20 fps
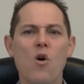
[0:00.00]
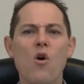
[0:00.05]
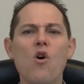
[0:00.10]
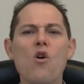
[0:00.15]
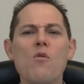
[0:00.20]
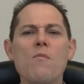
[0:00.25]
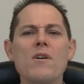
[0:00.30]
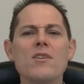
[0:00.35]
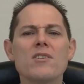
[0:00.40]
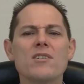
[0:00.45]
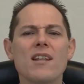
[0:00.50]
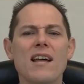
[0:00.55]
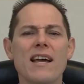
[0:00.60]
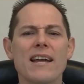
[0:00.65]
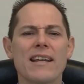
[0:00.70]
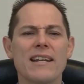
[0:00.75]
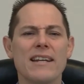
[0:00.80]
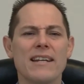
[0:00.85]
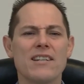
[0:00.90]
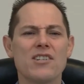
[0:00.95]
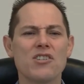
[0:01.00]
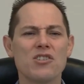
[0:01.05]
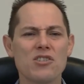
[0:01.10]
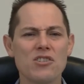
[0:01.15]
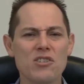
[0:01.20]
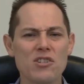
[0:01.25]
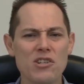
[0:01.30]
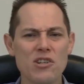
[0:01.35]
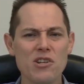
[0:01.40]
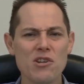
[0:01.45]
almost like an
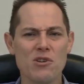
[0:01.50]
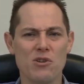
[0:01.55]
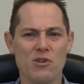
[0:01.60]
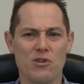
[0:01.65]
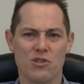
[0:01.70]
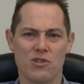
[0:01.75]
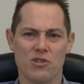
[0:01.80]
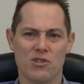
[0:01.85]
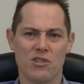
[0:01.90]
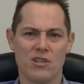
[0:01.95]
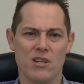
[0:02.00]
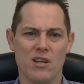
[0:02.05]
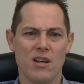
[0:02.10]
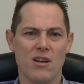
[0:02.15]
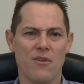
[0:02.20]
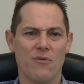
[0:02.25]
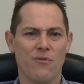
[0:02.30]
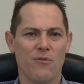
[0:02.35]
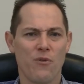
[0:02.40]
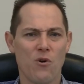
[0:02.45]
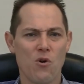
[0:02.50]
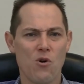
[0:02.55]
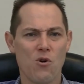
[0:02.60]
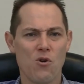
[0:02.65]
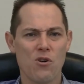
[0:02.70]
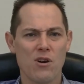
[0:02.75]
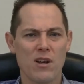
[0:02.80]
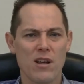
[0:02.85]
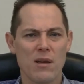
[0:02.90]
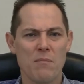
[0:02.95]
excuse
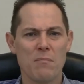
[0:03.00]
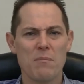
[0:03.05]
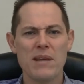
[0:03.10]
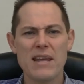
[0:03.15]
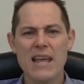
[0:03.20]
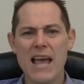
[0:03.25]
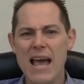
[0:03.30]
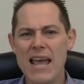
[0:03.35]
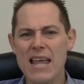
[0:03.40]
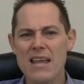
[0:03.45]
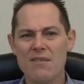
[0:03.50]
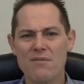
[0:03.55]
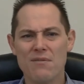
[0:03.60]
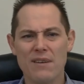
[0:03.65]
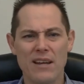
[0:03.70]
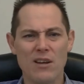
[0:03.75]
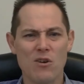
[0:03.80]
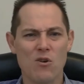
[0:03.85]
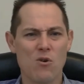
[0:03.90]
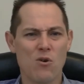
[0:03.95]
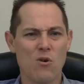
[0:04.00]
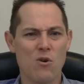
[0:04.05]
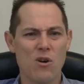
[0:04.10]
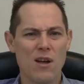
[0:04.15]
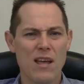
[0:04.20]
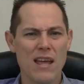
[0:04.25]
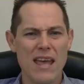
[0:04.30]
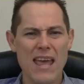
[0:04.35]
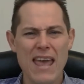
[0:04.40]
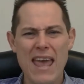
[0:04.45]
for behaving or
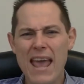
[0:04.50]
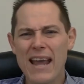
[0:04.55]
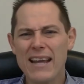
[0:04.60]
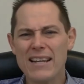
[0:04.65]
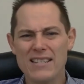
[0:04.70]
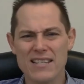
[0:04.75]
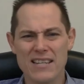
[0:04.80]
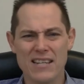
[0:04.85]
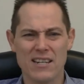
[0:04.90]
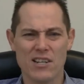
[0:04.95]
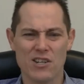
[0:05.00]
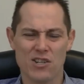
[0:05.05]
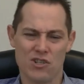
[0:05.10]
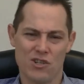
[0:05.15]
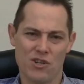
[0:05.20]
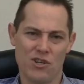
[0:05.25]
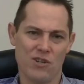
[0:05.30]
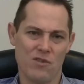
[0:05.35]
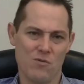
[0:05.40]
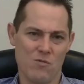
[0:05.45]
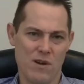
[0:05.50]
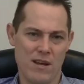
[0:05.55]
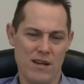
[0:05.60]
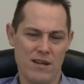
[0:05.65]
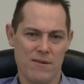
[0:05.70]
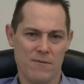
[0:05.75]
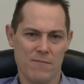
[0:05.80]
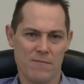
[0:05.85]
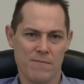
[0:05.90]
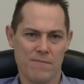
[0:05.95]
acting in a certain way,
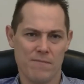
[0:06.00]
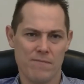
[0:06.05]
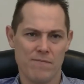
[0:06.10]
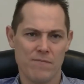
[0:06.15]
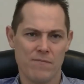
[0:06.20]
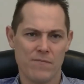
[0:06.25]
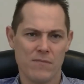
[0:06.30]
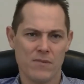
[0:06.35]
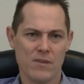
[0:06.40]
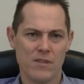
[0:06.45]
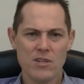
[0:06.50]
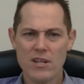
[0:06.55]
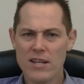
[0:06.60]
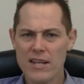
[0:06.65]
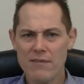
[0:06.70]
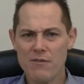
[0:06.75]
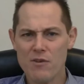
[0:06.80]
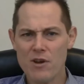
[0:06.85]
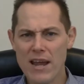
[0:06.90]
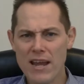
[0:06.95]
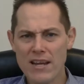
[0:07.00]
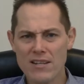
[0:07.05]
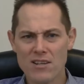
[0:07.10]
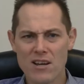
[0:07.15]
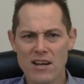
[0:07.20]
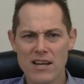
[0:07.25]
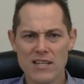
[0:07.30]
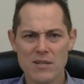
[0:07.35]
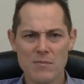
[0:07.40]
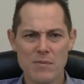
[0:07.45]
to leave your
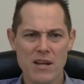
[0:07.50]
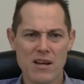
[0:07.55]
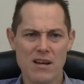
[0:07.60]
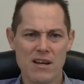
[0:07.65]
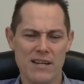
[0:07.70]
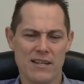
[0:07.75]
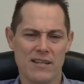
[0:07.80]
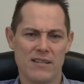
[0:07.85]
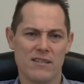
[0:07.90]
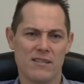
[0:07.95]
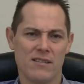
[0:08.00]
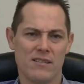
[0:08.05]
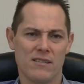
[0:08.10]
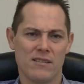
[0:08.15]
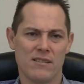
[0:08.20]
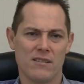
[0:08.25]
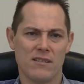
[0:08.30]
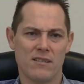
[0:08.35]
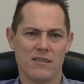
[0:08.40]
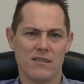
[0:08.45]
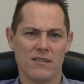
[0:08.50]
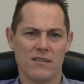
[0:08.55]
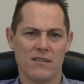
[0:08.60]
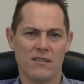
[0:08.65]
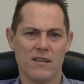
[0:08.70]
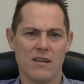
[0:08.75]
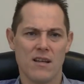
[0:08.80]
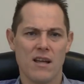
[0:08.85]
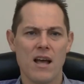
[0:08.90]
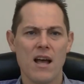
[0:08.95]
anxiety behind.
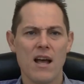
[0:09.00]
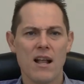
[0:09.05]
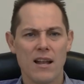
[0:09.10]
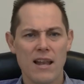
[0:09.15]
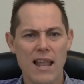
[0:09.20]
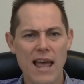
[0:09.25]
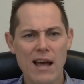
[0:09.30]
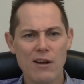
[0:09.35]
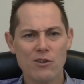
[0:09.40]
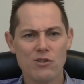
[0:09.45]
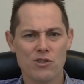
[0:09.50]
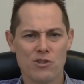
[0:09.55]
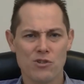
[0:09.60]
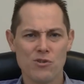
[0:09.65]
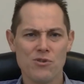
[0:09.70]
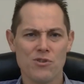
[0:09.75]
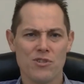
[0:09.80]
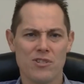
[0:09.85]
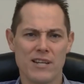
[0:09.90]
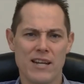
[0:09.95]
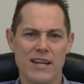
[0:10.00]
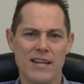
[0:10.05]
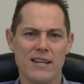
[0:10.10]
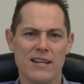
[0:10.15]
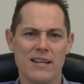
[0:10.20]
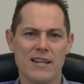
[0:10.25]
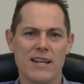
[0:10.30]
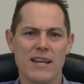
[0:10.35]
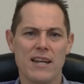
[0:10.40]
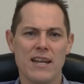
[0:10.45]
Lao Tzu said,
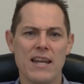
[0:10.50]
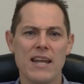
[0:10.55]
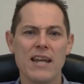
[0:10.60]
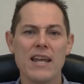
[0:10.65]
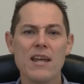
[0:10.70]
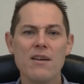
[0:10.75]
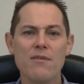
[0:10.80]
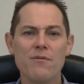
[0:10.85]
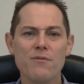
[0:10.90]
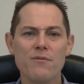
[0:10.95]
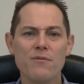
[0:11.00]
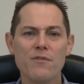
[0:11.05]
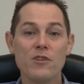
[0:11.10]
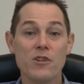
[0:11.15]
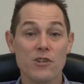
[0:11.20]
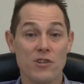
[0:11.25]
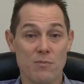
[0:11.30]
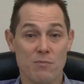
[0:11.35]
if you're